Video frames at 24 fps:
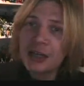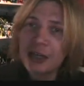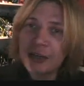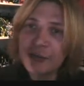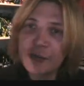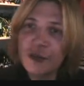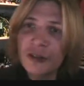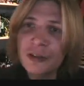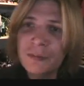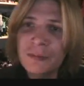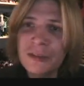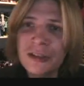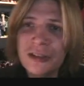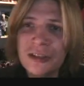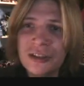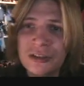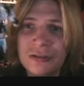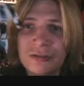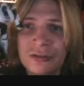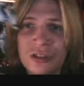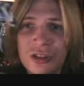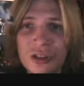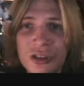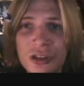I thought it'd be
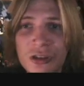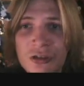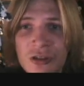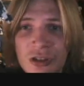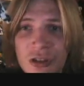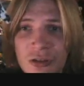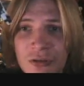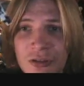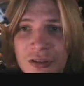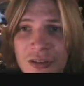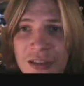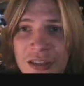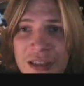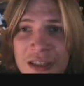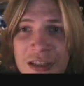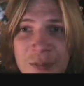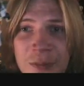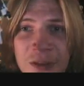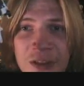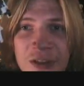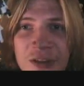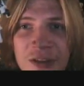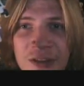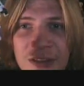nice to introduce you to these
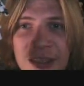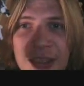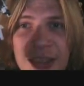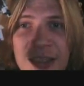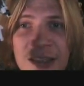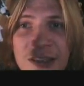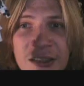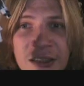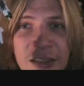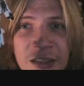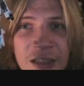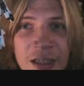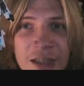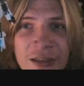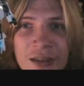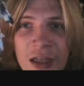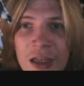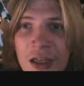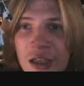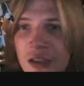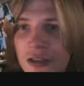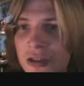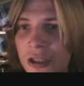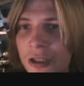because these guys
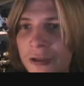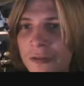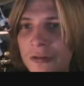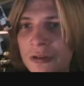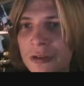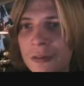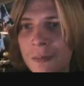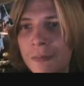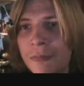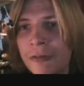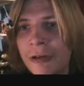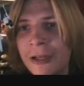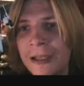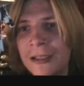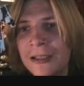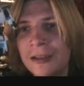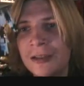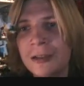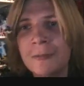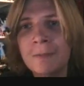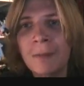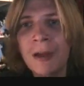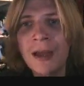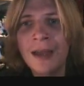don't
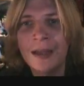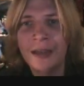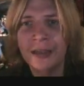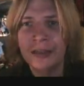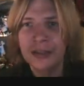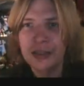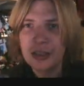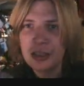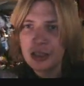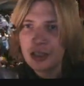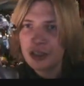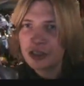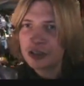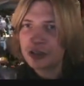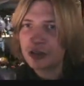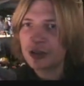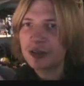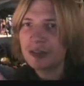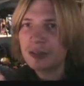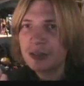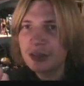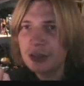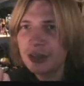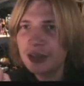break the bank. So
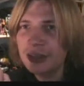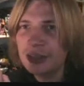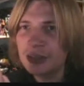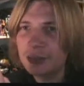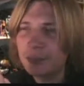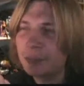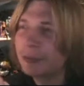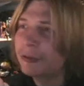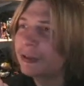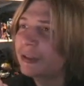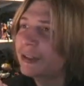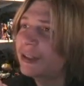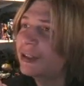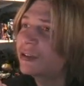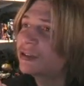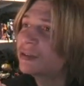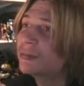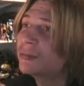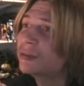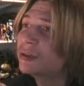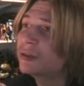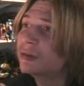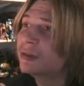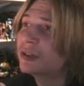it's nice to point out
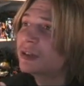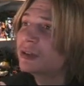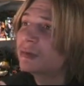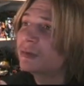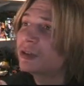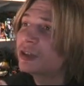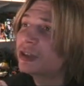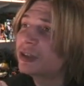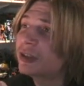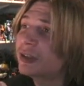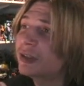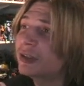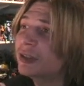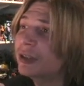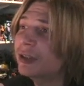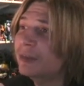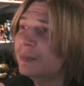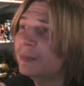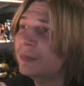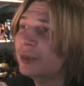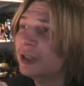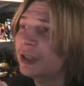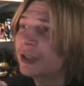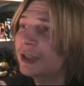some toys which you can
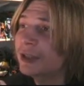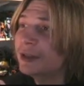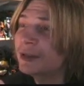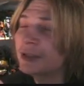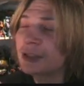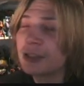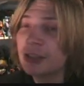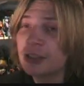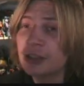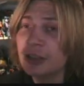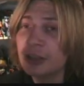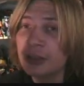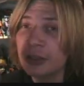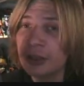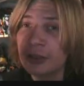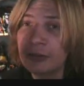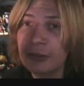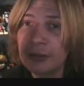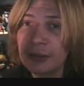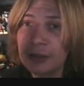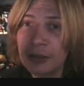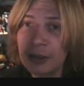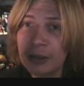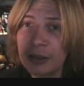go and buy, you
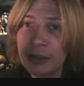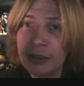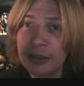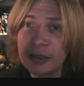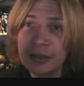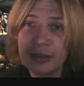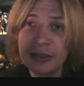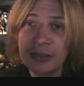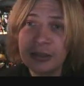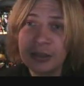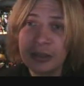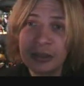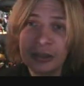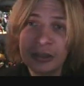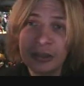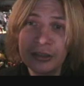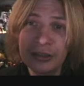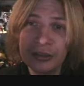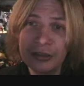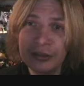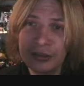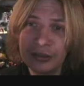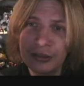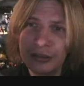know, and it isn't gonna,
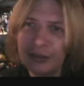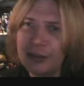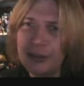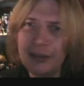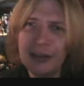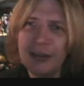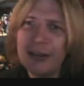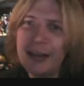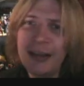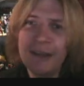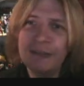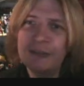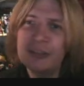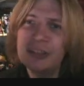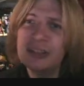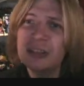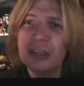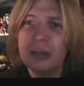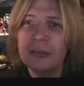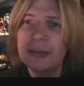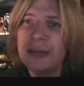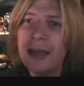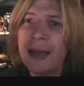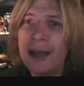you don't have to
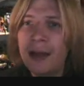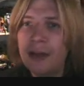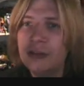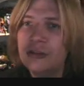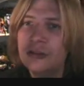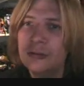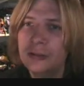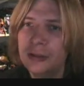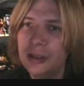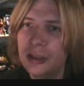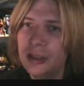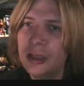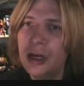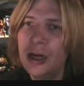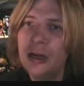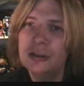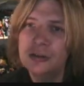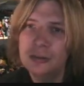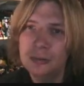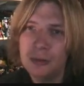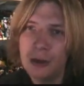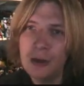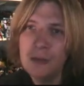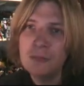sell your house or your
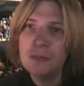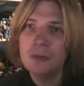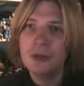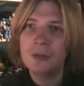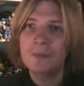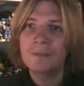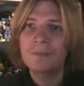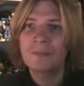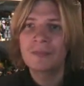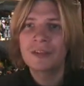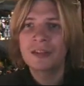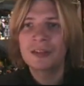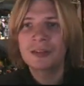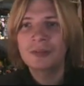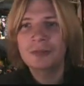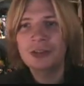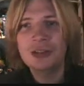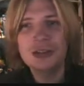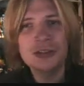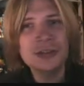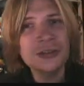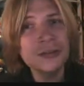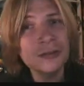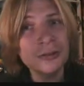car to own them,
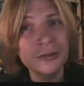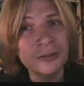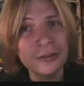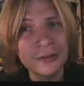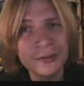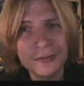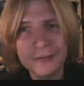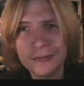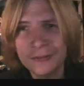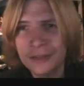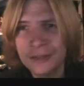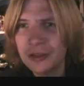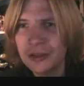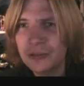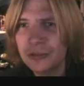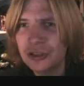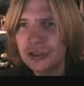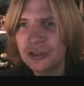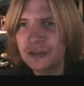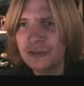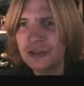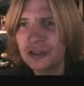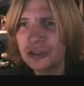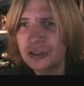which is good.
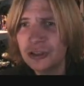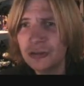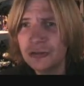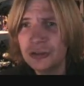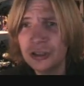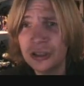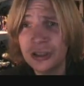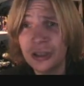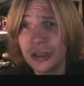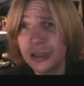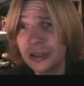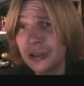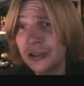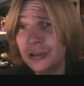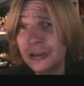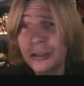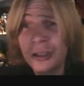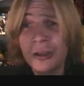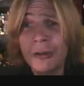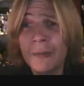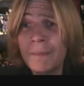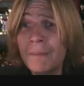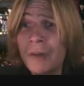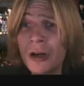Because if you sold your car, you can
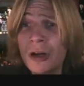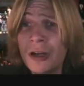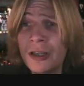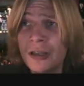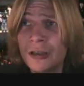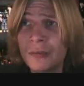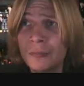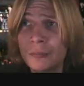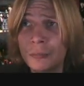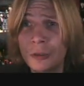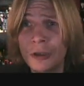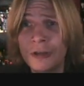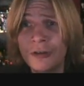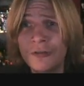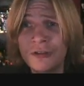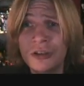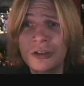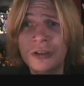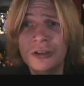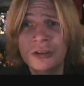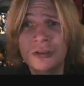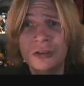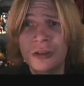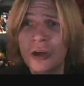go and buy them. Well, if
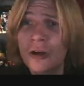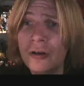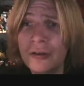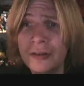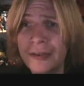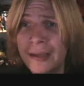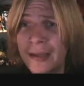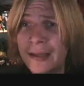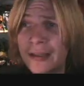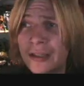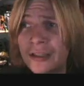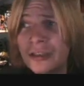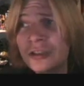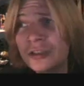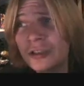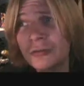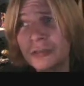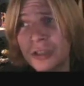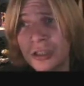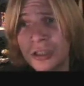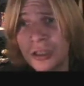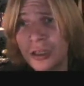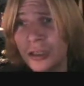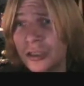you got there, then
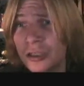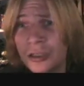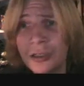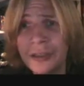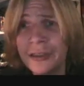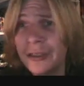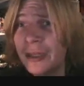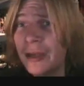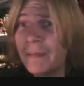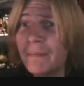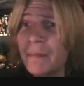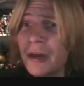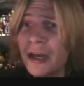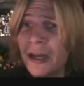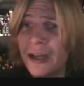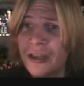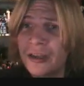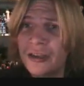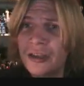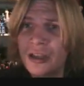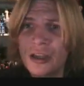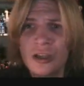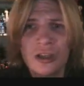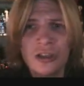sold your car, you can get
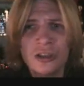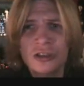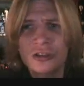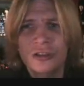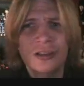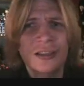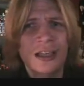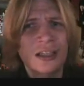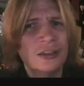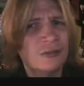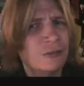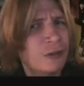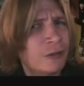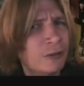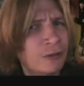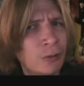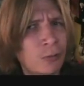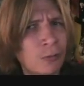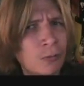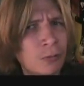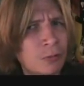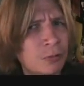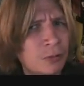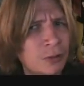back. So that's very
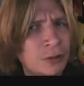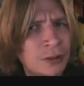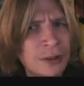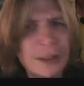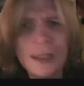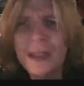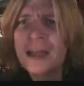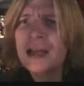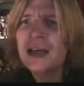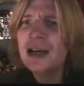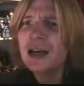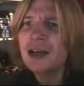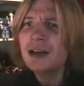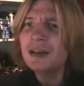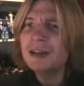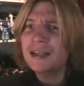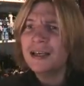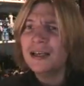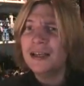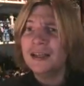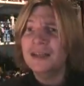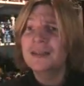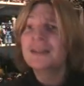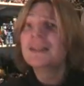awkward.
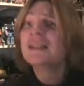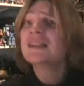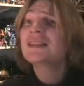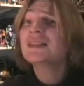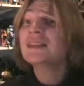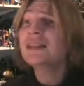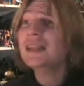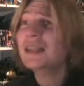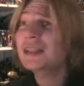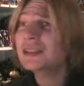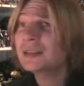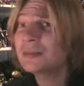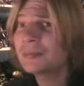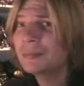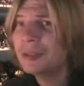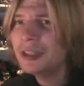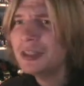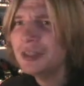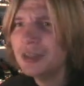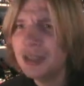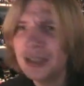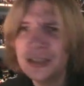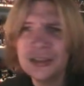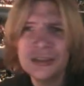Okay, so that's
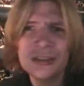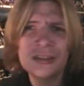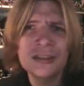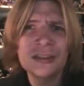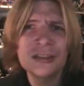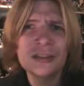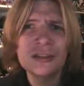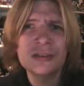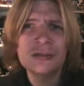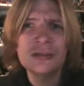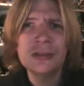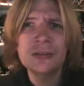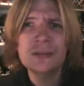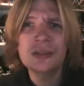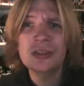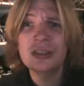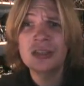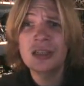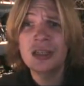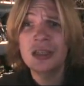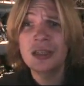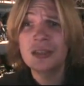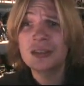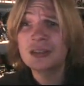me, that's Starscream
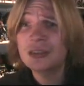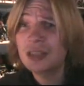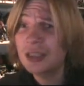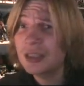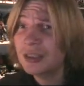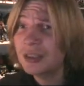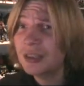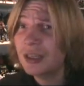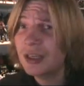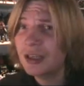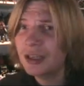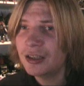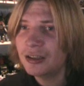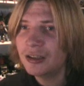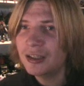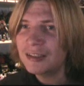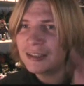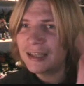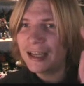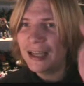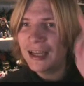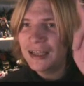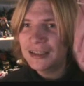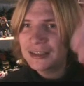saying take care,
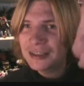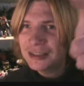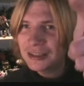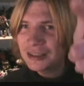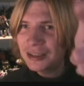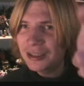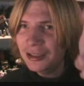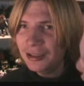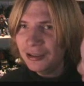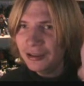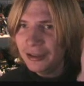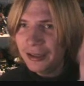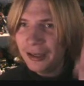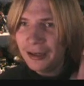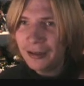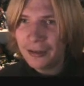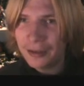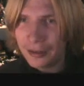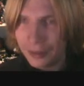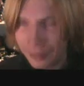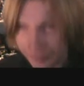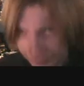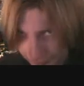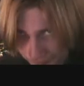guys, and see you lot out
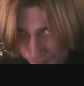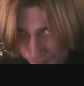there.